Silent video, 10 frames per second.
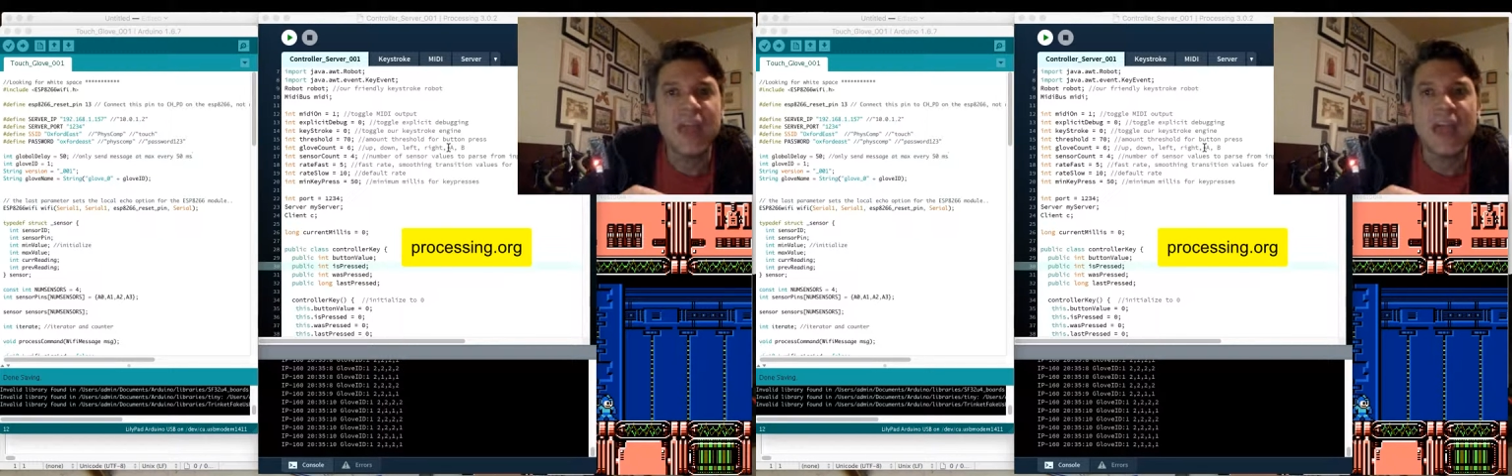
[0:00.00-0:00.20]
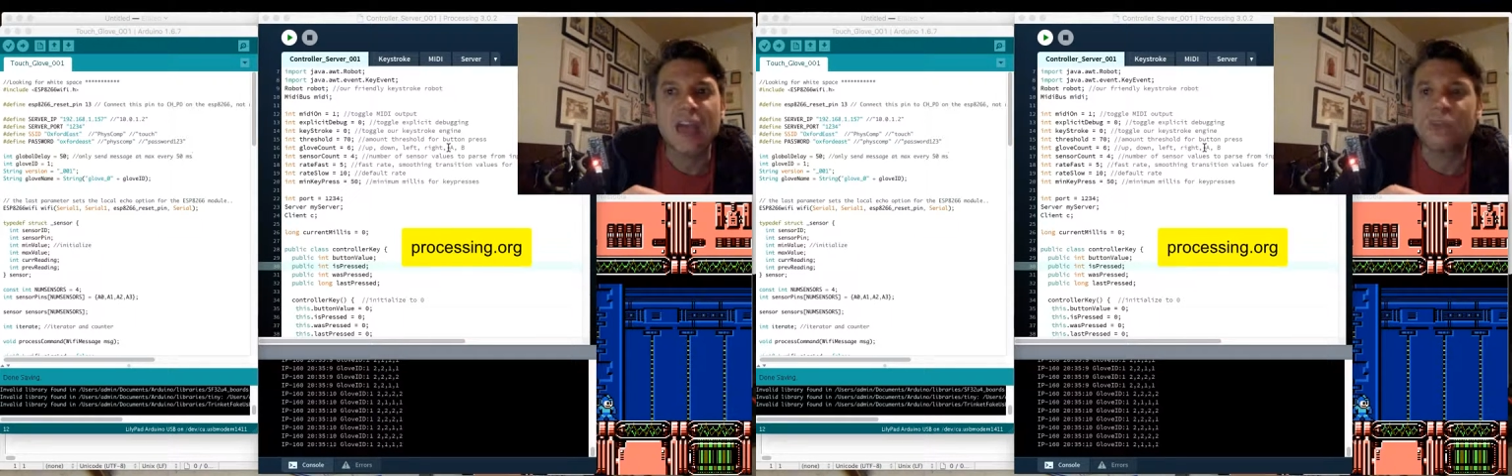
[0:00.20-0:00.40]

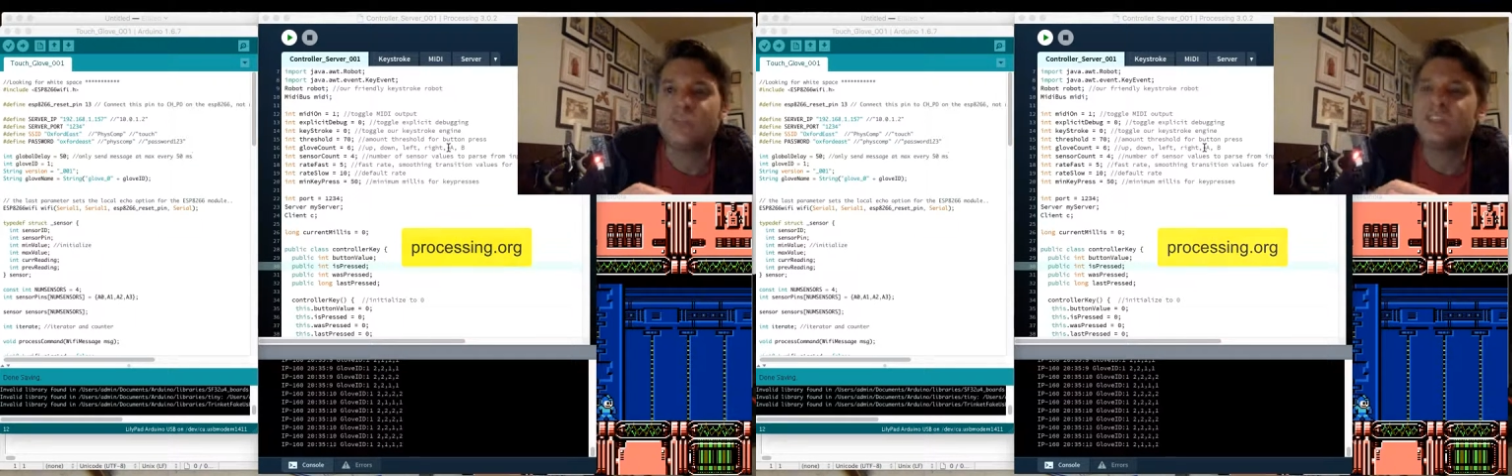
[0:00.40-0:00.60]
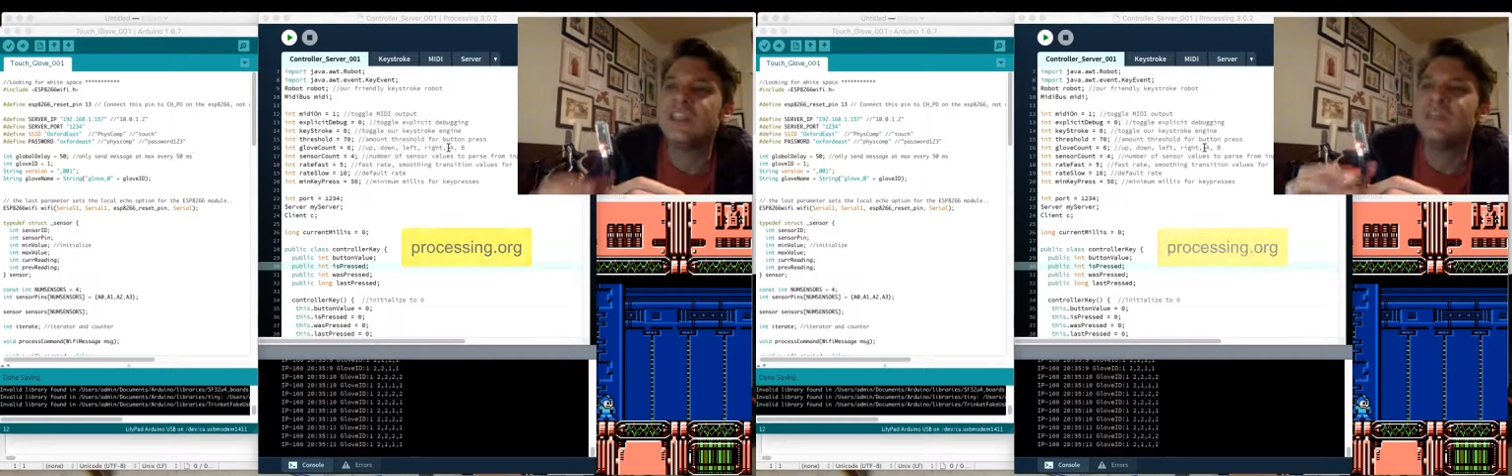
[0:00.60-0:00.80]
and
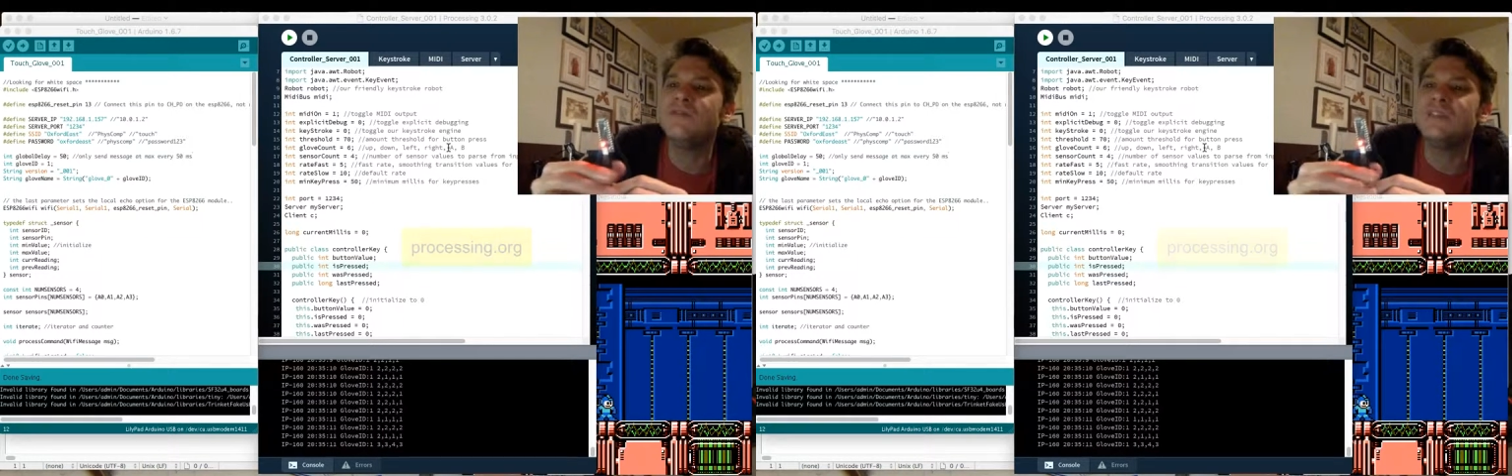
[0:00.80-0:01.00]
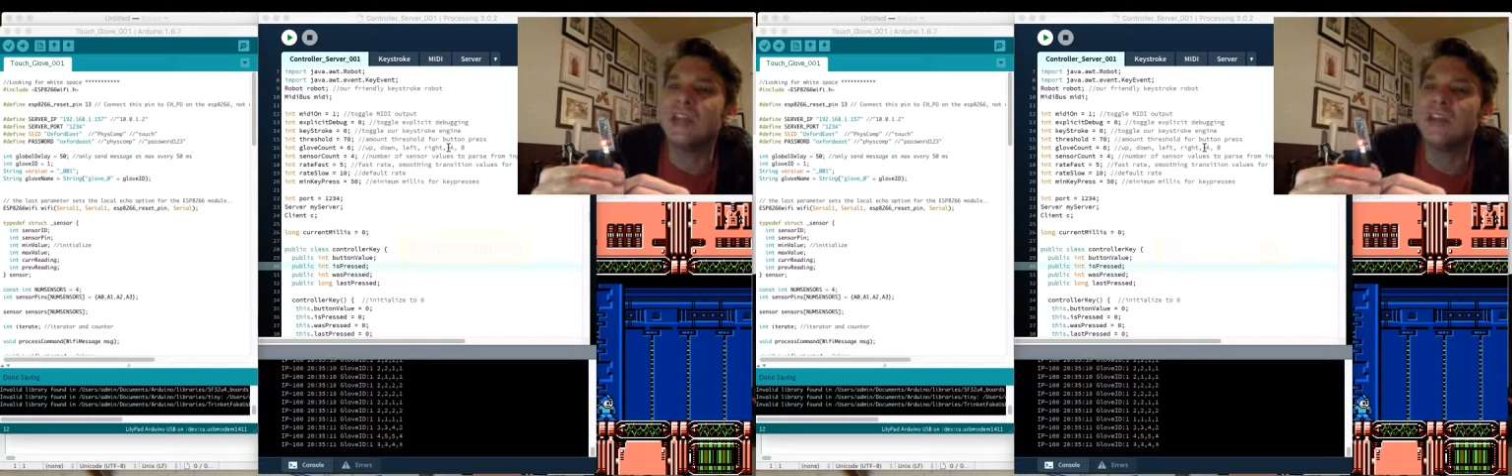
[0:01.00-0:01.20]

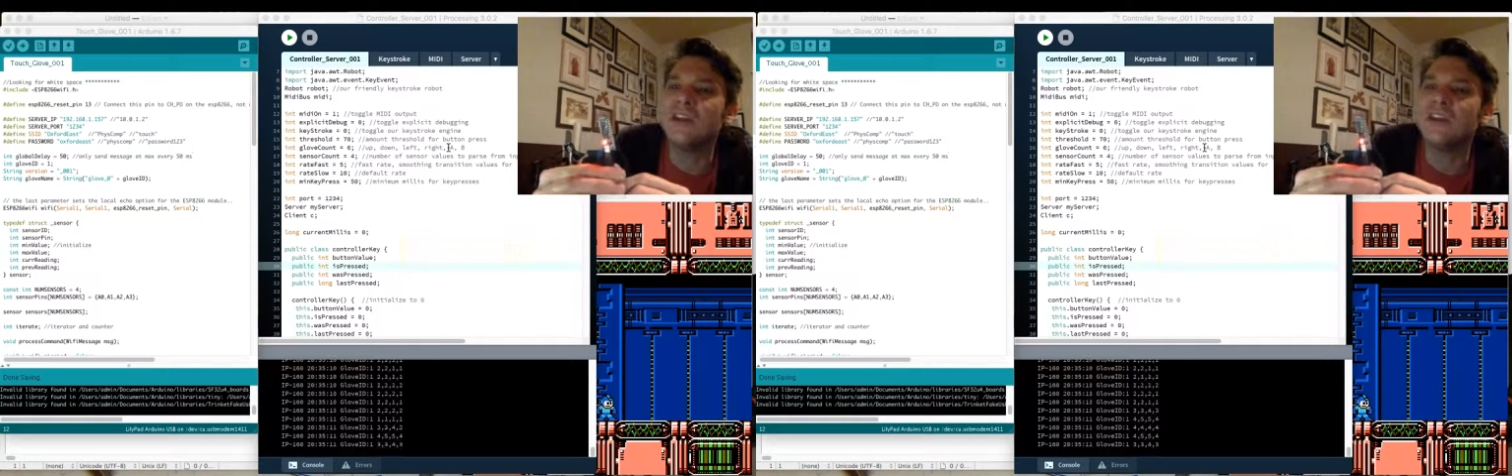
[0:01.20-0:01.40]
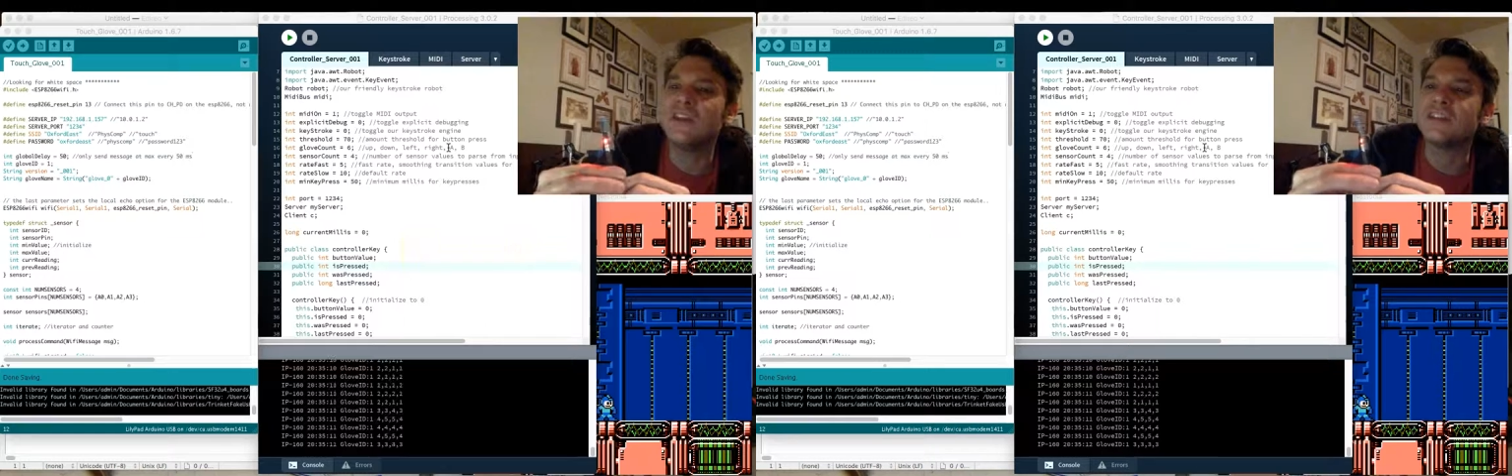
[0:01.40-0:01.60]
receive
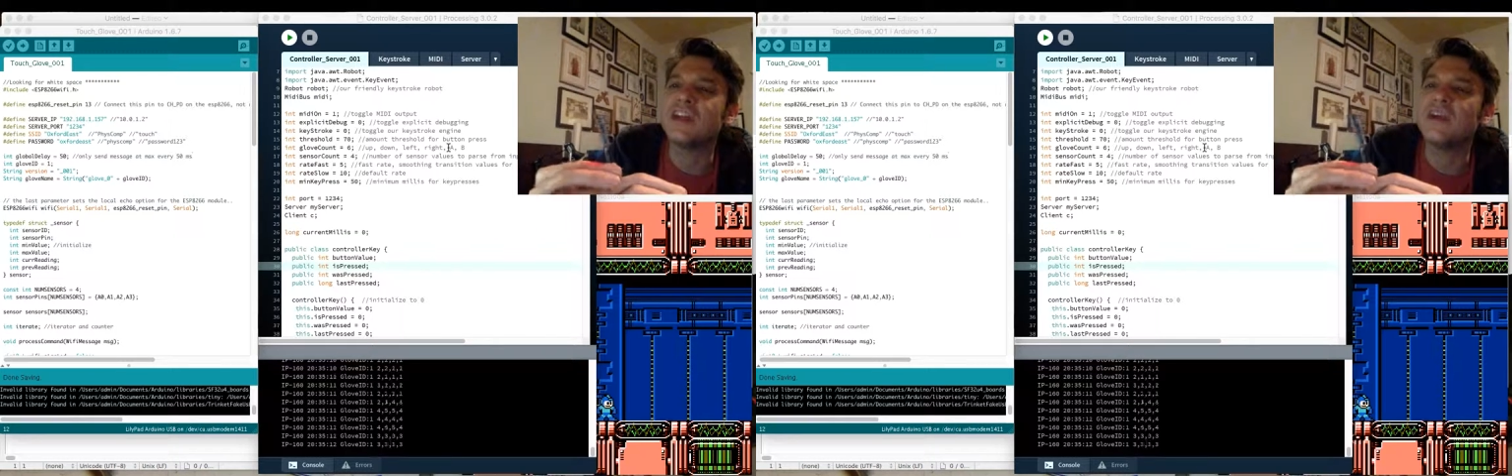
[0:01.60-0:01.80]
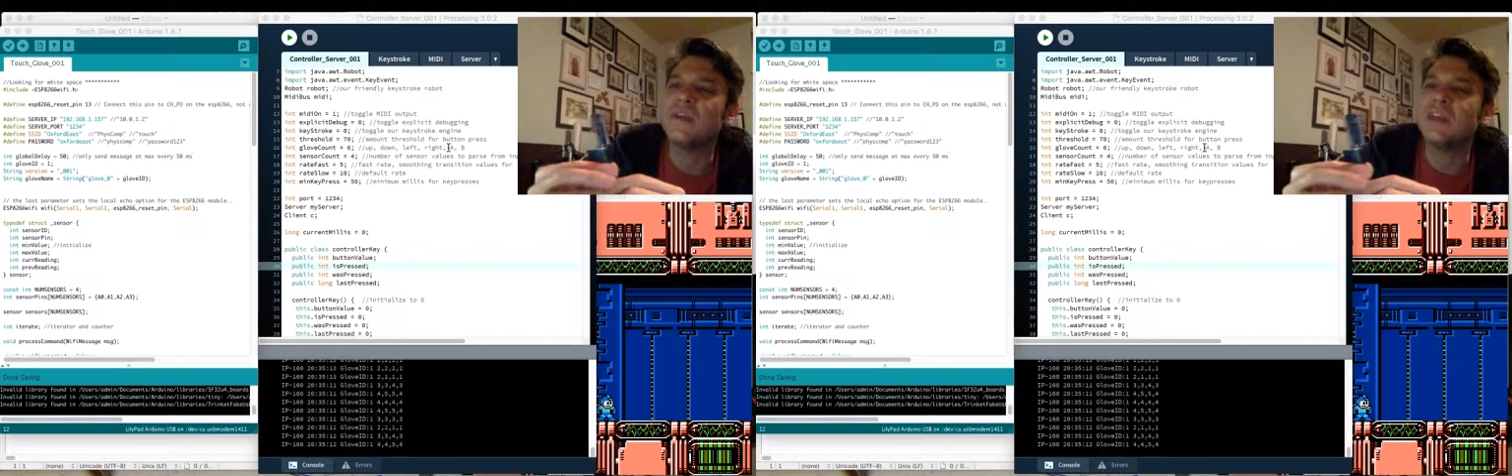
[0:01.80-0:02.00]
data that's
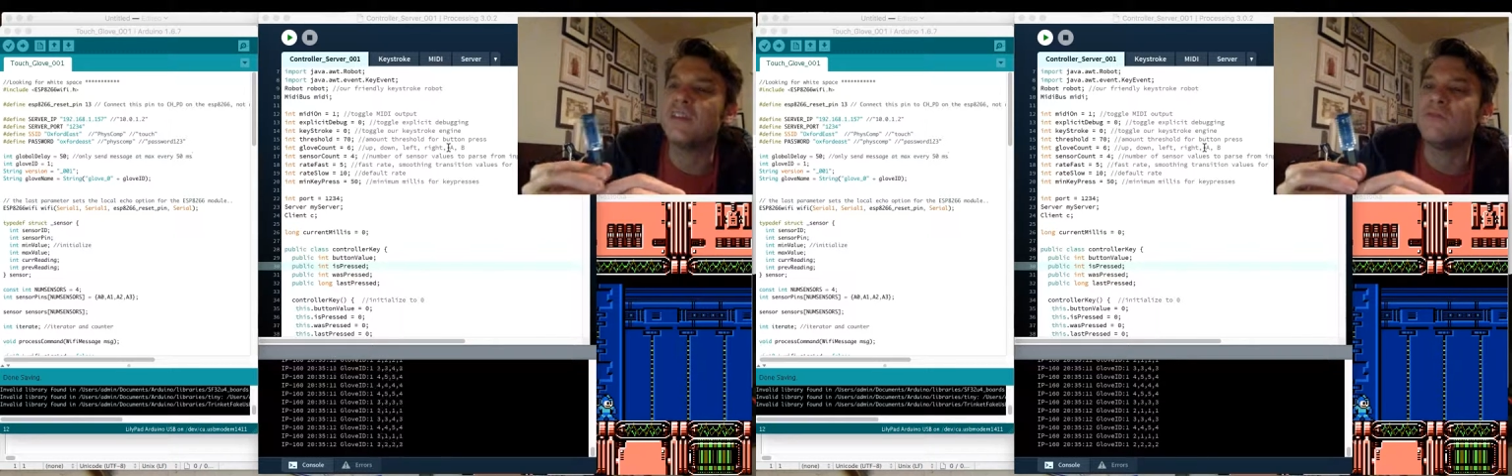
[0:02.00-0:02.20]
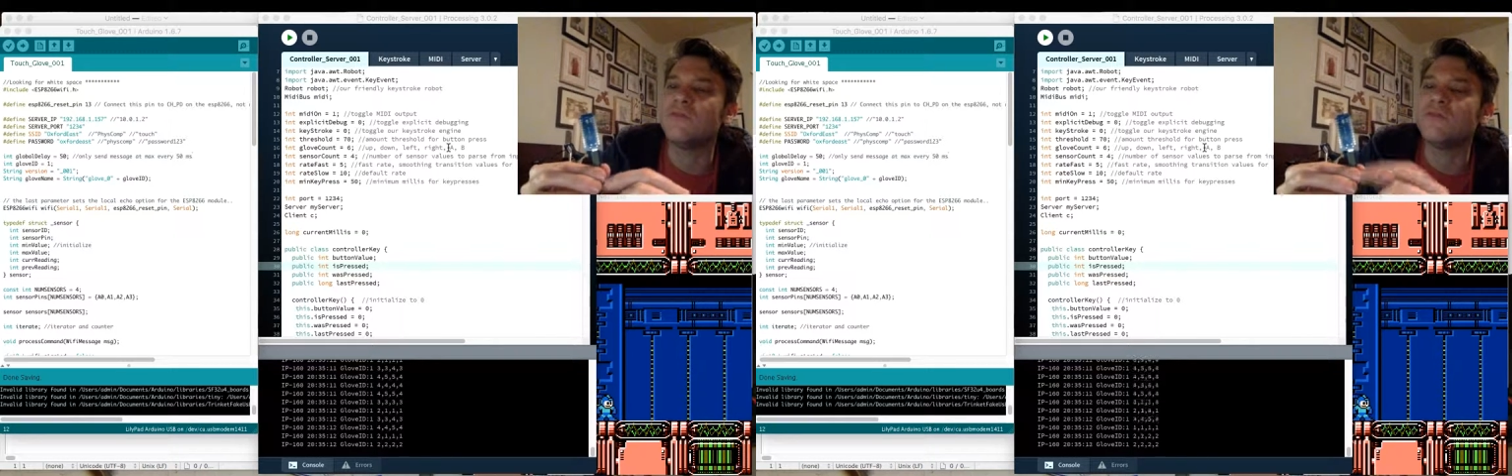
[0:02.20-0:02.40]
coming
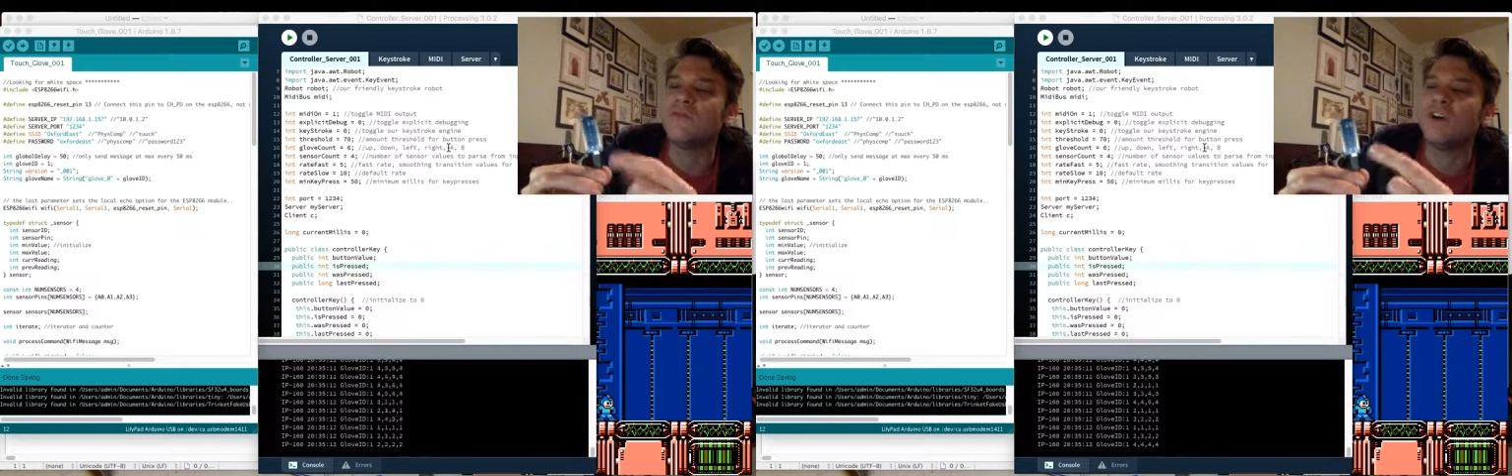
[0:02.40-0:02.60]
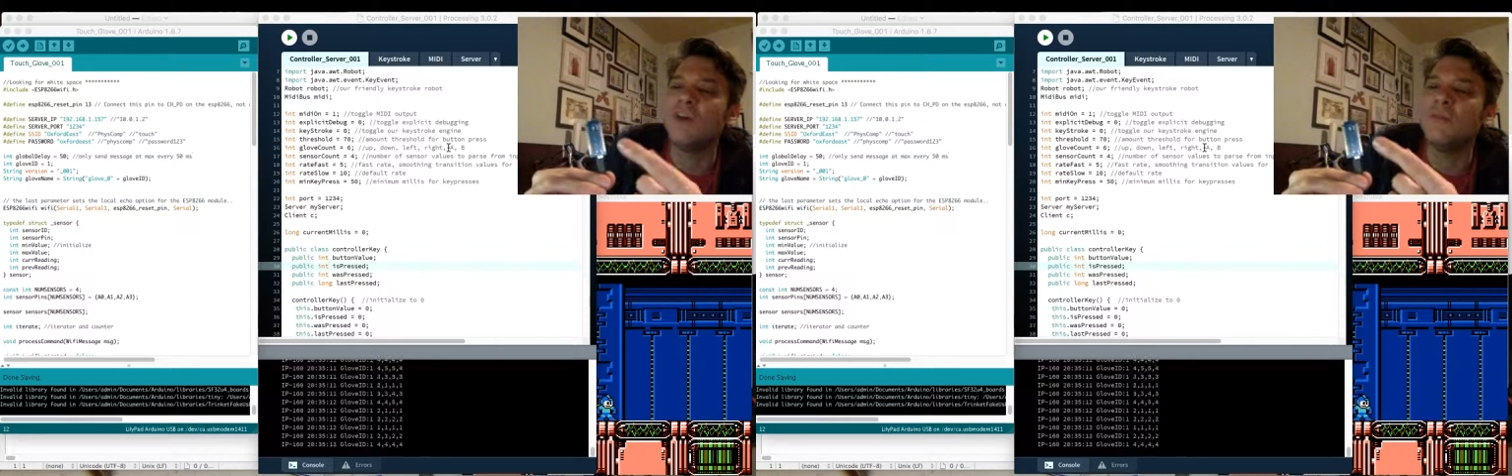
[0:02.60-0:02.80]
in
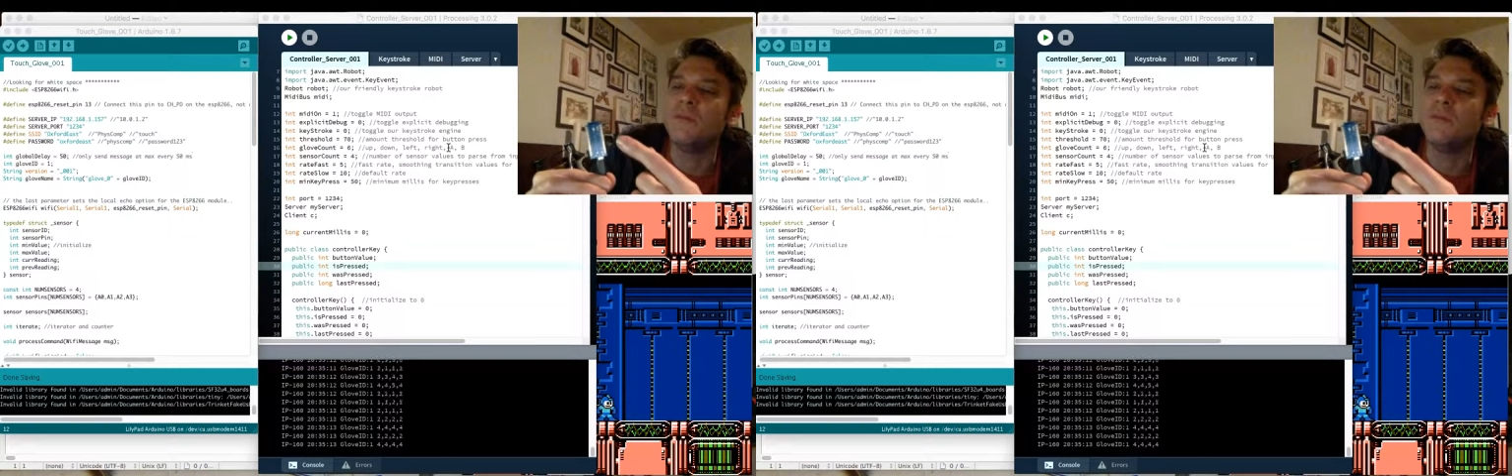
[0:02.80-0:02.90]
from